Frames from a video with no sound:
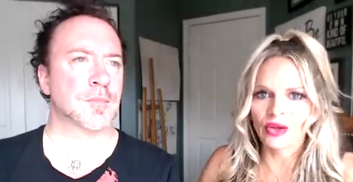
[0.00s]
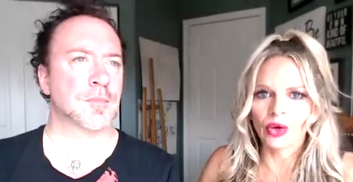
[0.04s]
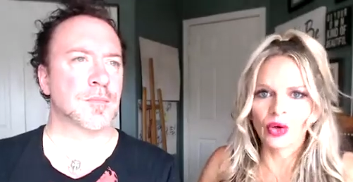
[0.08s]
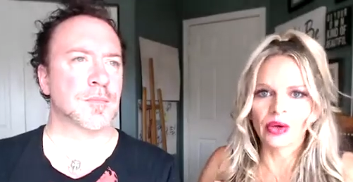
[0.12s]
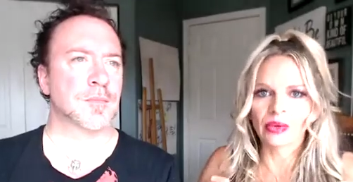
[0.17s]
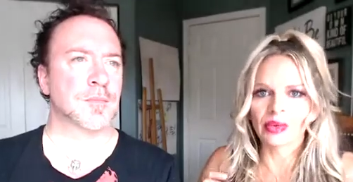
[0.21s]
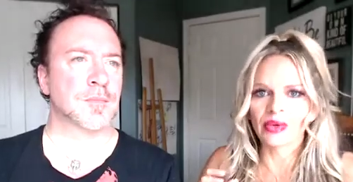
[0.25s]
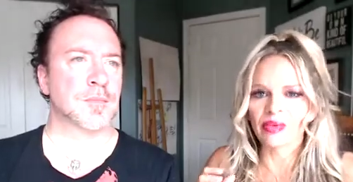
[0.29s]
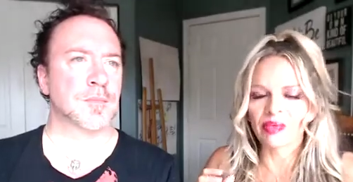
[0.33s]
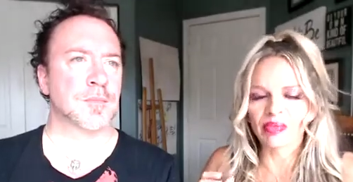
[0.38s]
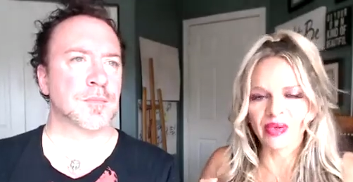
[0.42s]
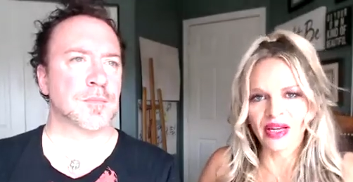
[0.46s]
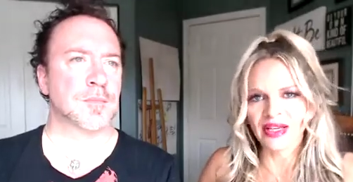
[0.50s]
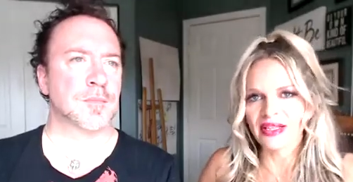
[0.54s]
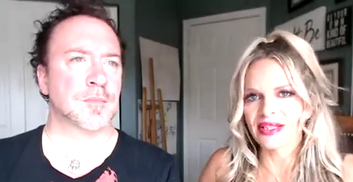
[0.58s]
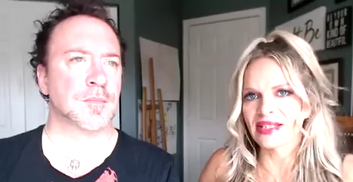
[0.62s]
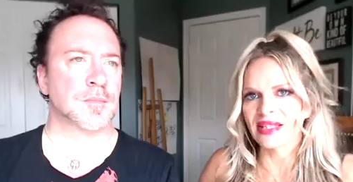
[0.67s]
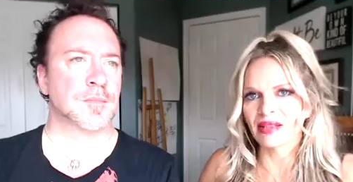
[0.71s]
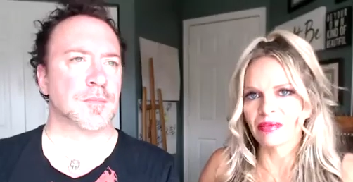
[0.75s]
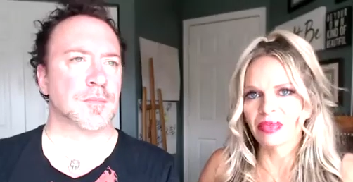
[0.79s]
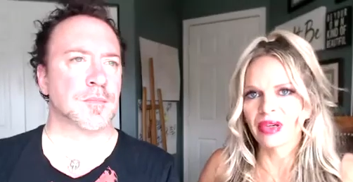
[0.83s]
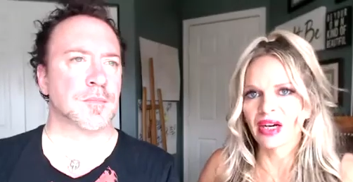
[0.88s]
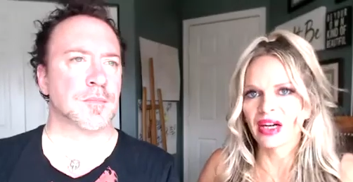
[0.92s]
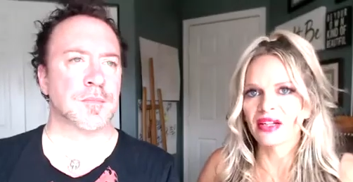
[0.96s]
Speaker 1: or
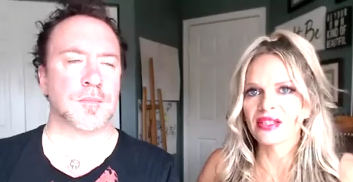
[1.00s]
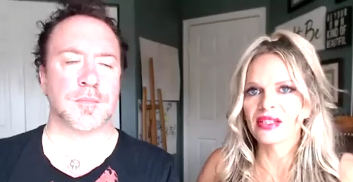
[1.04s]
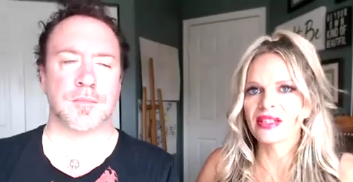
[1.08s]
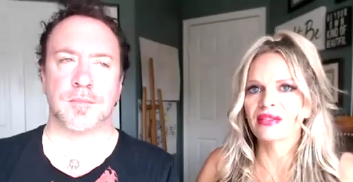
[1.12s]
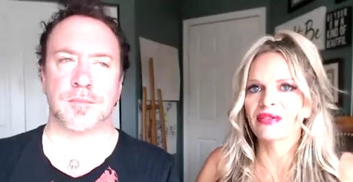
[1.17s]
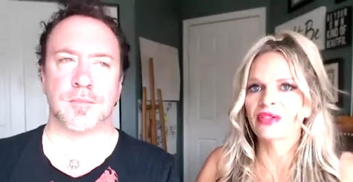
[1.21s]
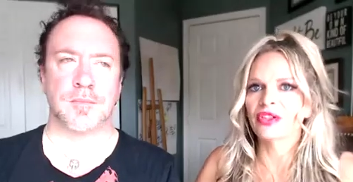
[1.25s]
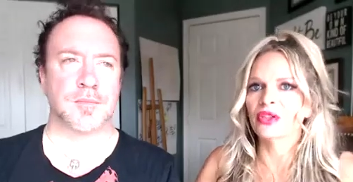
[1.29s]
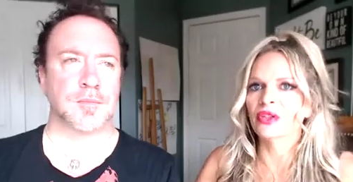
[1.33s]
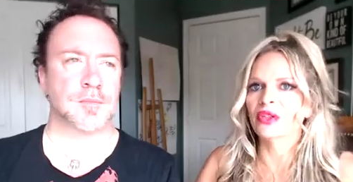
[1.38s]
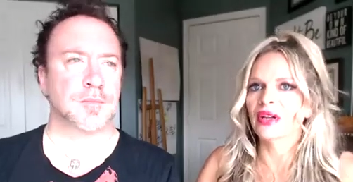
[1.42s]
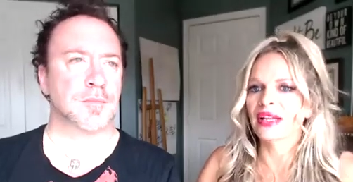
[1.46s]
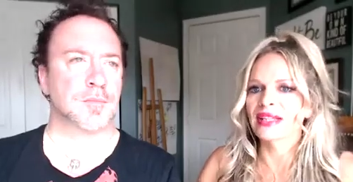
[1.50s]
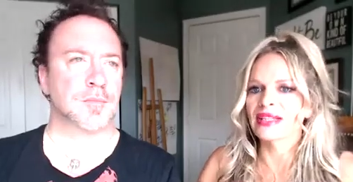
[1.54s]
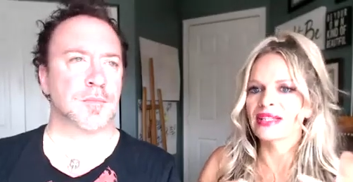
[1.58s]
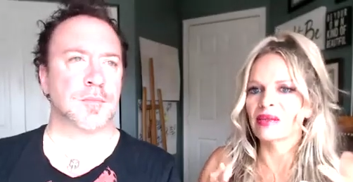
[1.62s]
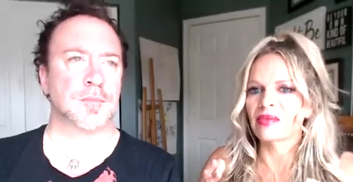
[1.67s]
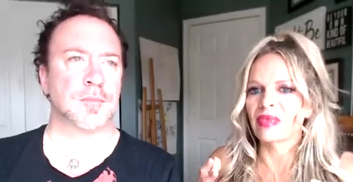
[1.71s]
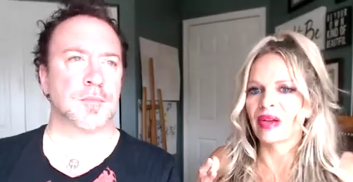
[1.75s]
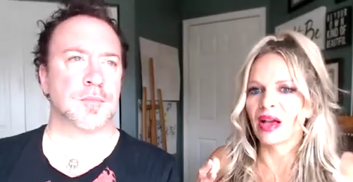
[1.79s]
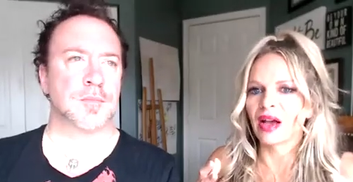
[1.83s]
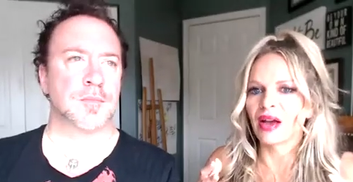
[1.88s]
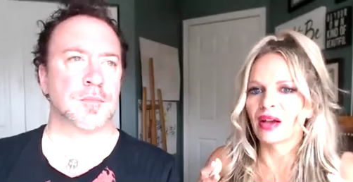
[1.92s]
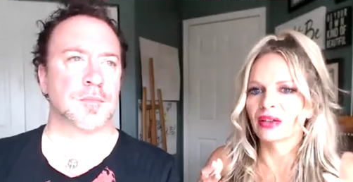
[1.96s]
repressing parts of you. It's
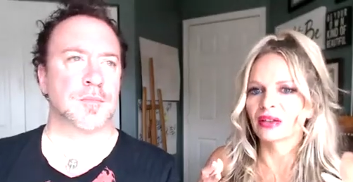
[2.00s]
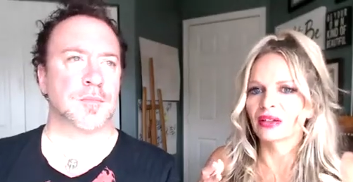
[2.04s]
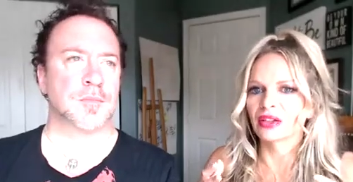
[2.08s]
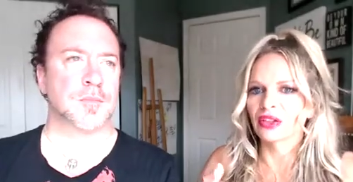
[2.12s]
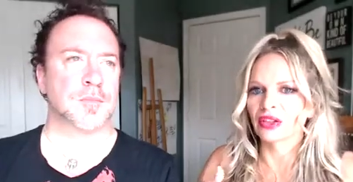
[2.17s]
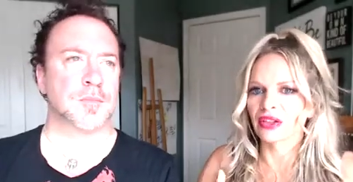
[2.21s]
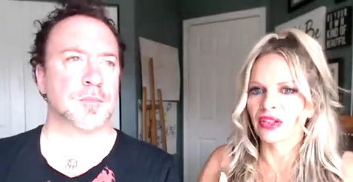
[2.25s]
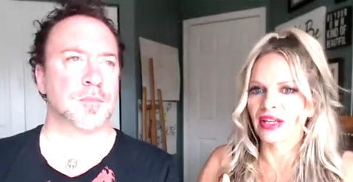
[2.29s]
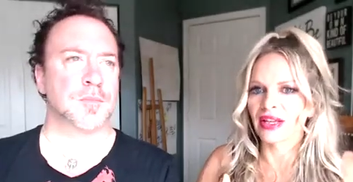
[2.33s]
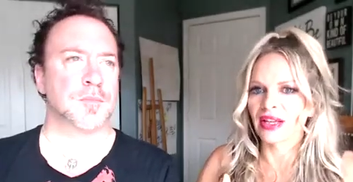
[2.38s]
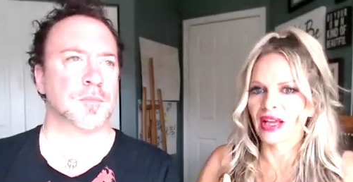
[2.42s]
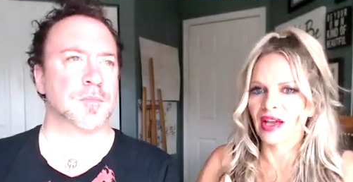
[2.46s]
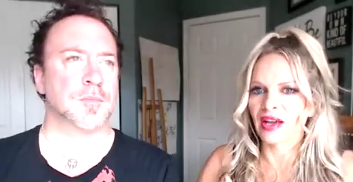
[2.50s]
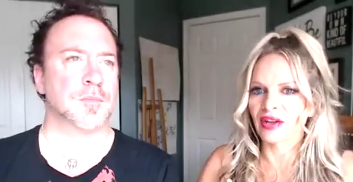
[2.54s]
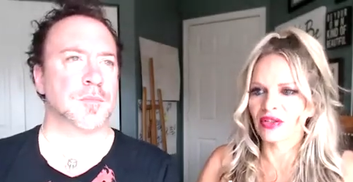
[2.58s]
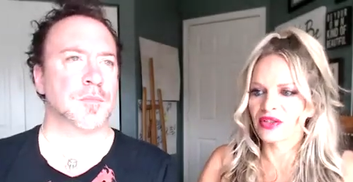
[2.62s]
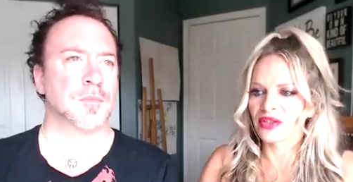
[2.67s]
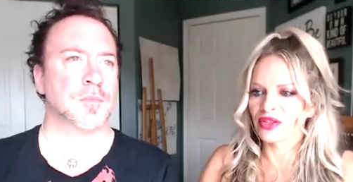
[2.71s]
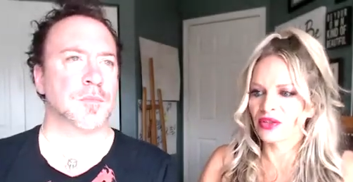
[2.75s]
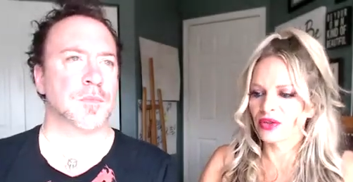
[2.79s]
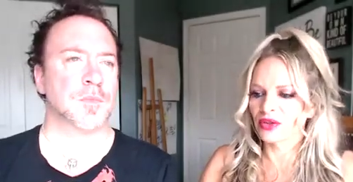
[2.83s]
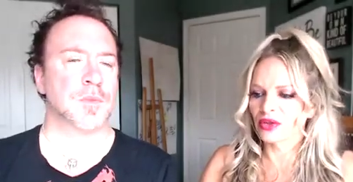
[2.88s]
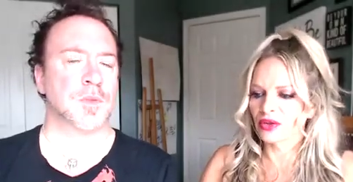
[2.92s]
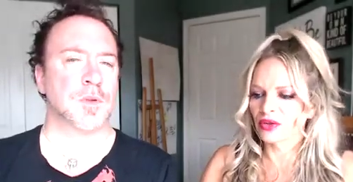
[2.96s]
about learning how
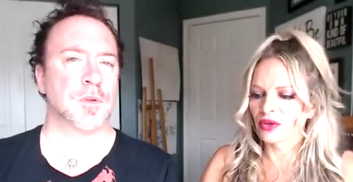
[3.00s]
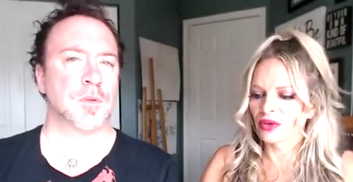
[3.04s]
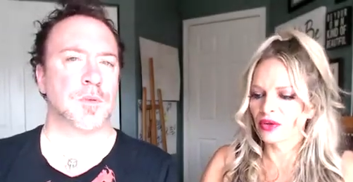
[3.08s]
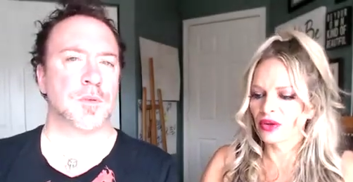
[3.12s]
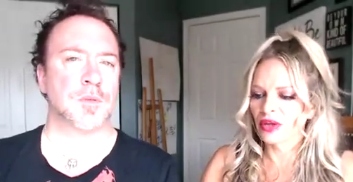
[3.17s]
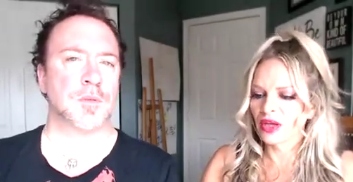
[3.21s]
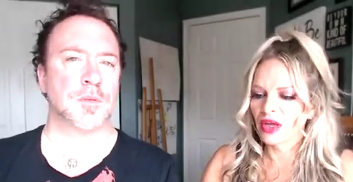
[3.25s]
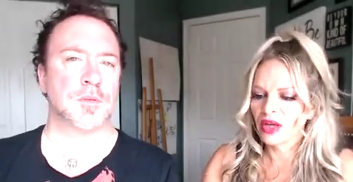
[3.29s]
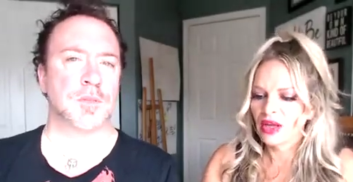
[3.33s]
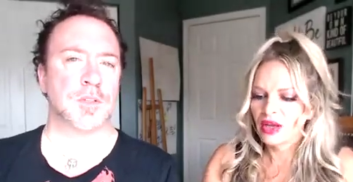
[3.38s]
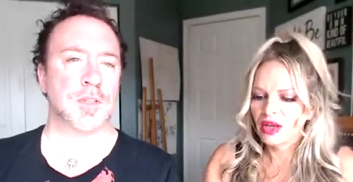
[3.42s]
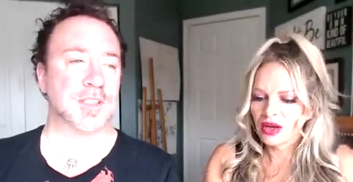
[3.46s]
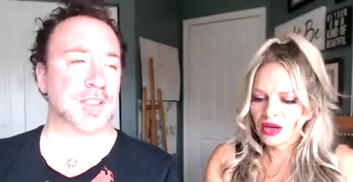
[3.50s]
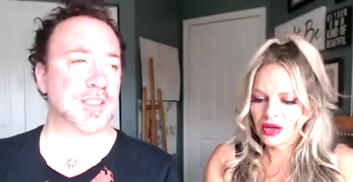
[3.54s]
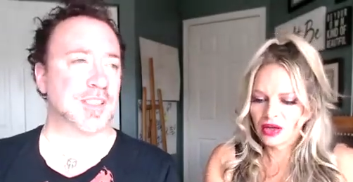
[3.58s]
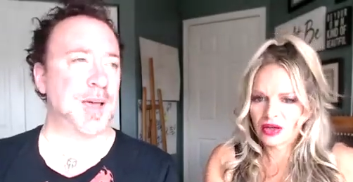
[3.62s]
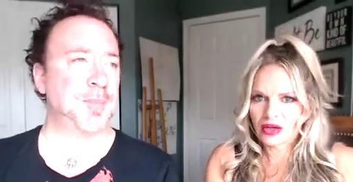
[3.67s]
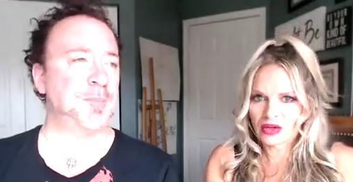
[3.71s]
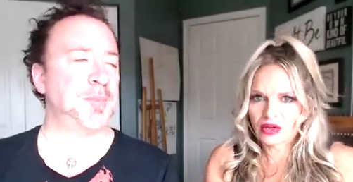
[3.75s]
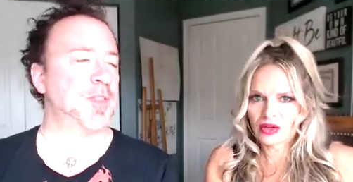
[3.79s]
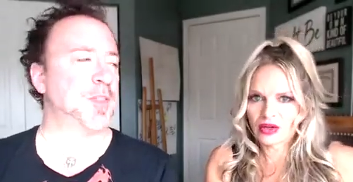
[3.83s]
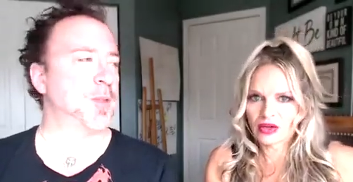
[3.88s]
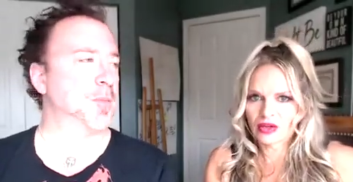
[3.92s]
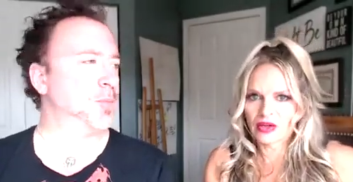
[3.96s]
to
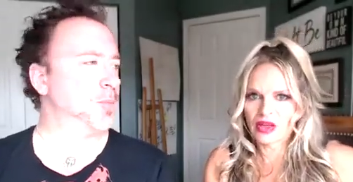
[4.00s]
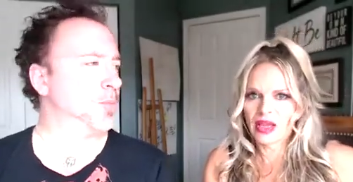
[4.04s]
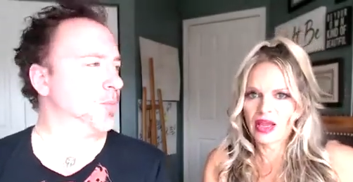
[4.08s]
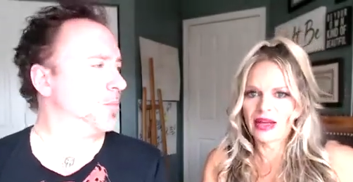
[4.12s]
accept them,